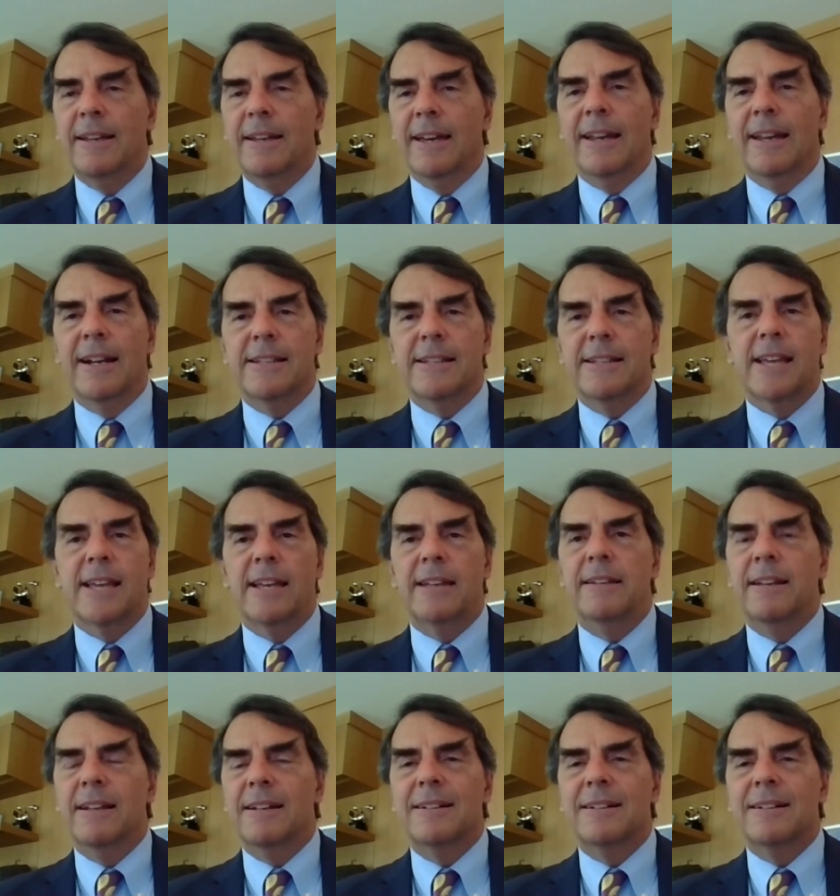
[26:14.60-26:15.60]
And I said,
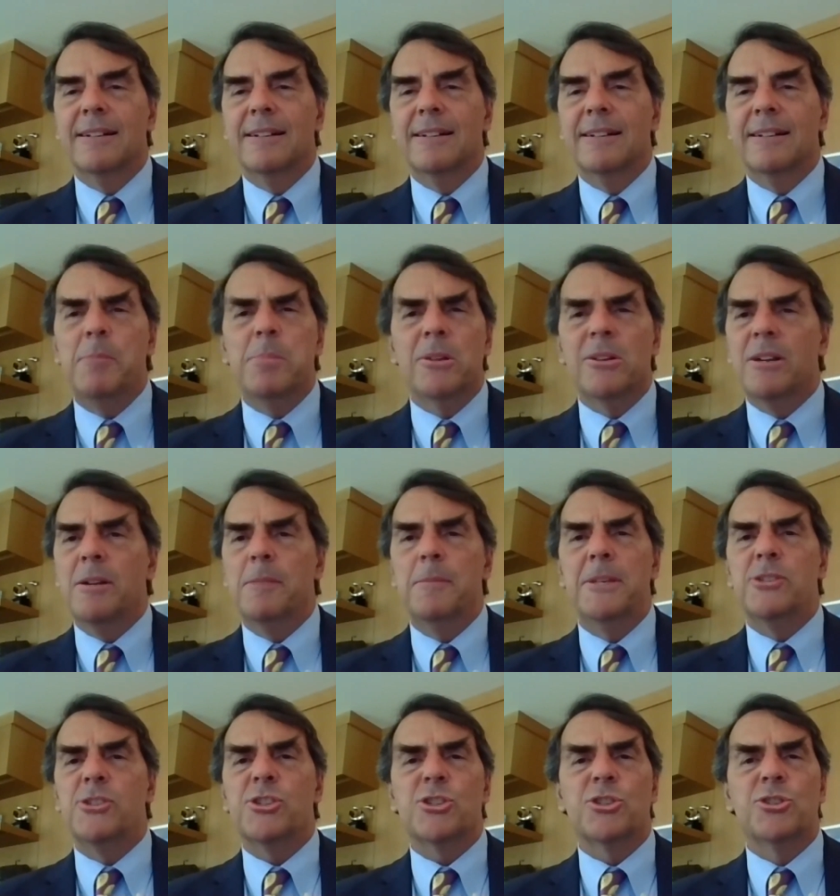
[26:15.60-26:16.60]
people are gonna
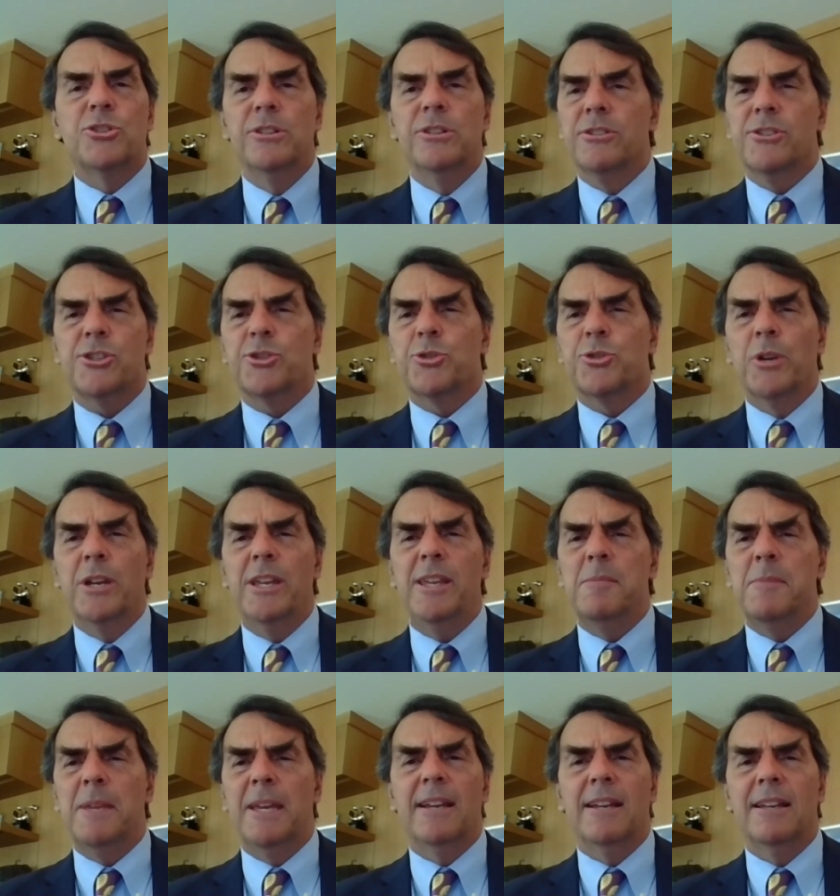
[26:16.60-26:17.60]
be
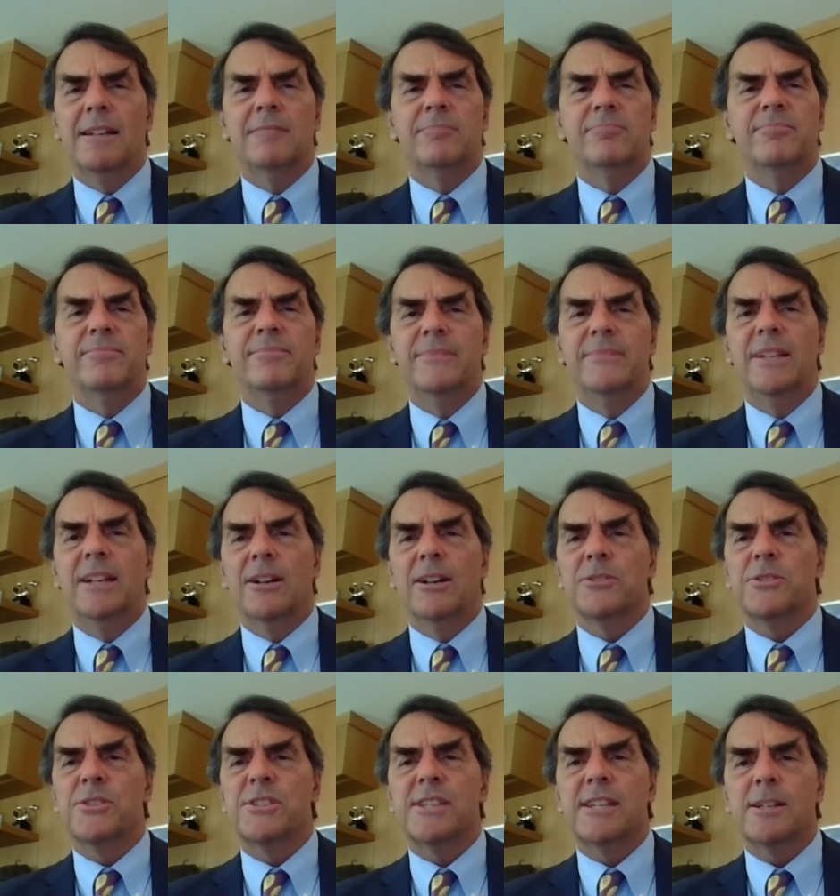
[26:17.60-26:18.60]
streaming in
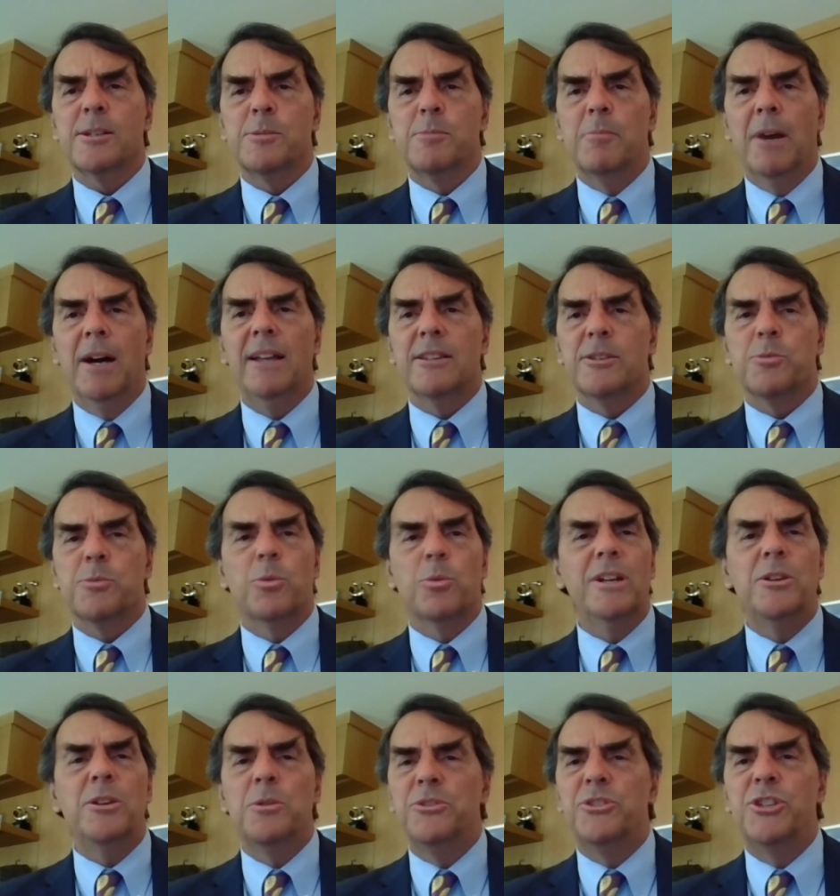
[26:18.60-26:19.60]
6 months. What are
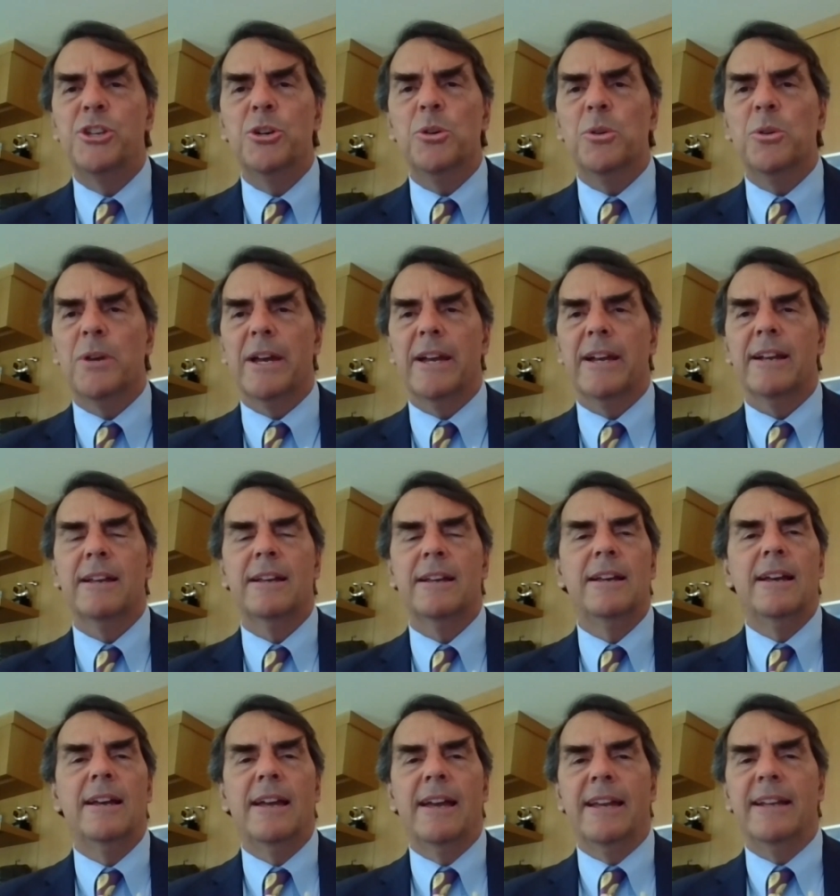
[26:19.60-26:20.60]
you doing? And
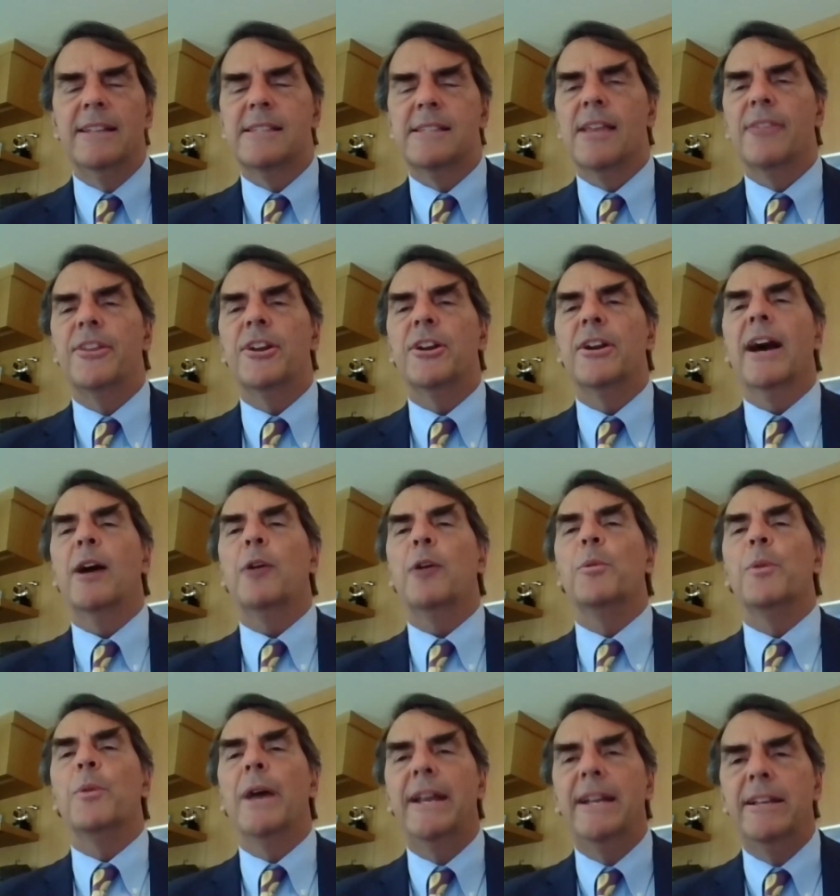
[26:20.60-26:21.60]
he said, they're not
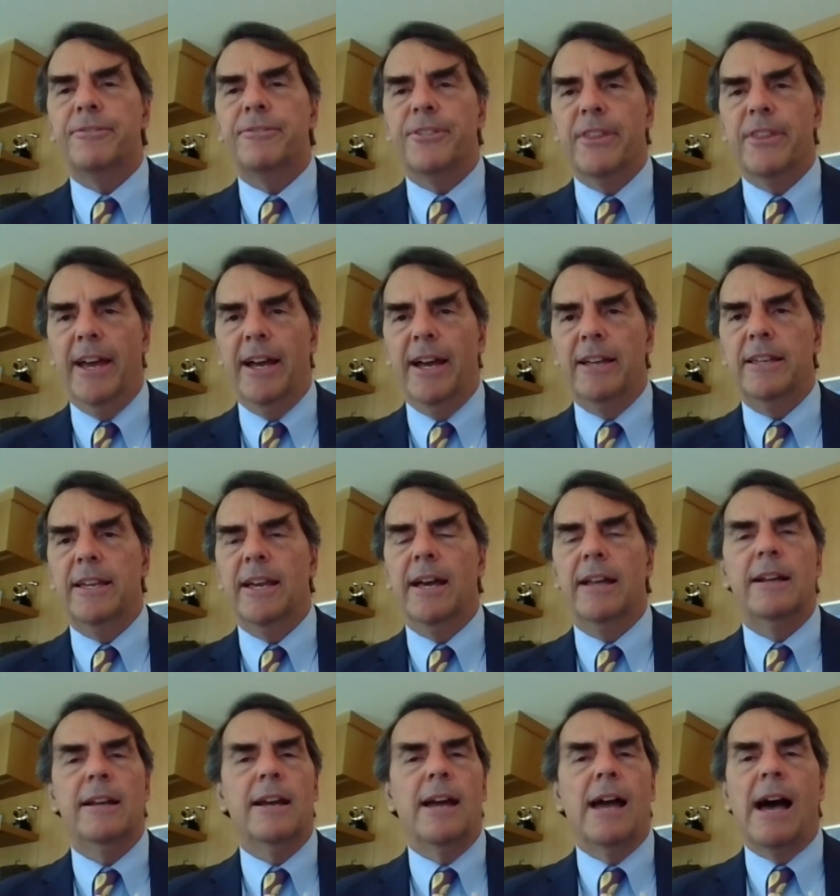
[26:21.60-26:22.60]
ready for that yet.
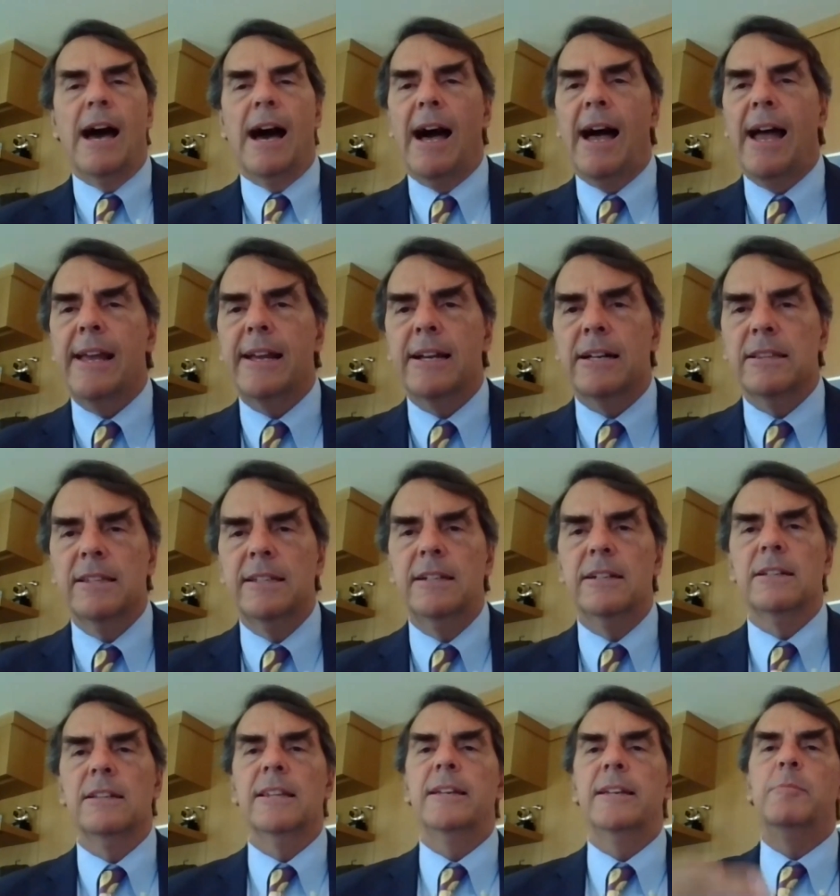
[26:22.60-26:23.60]
I
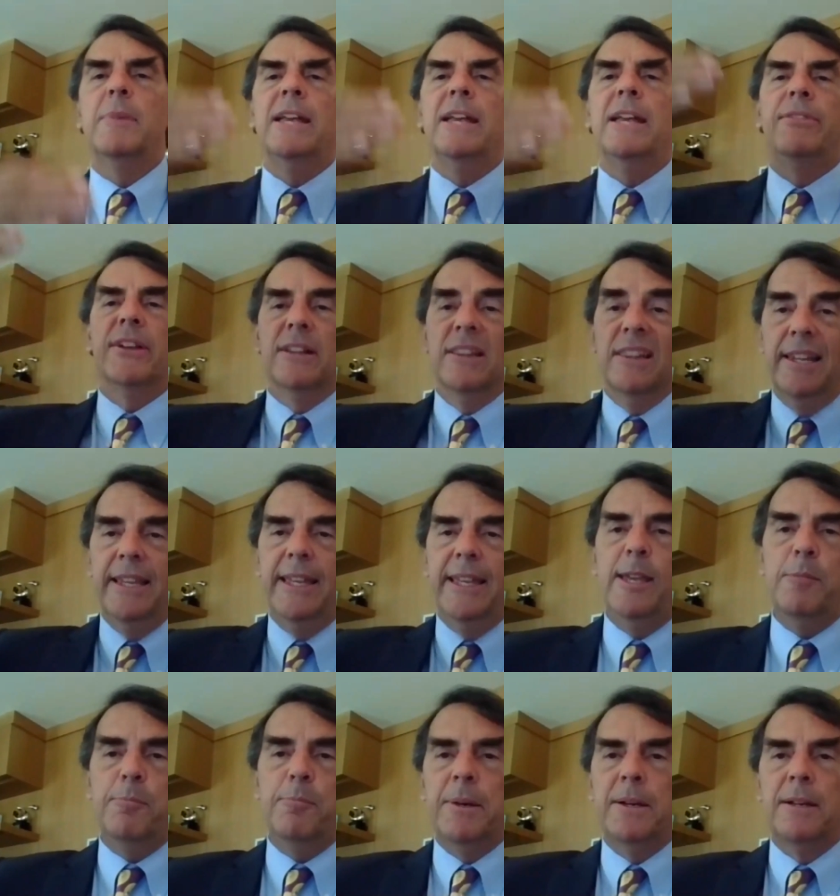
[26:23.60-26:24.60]
clearly made the
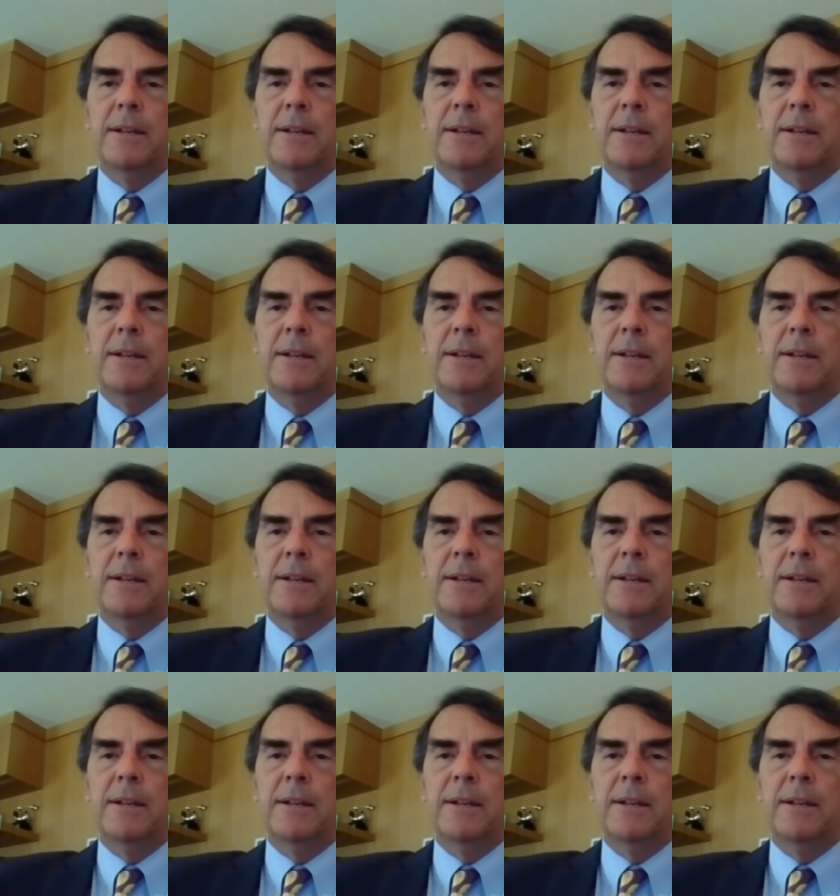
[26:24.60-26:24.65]
leap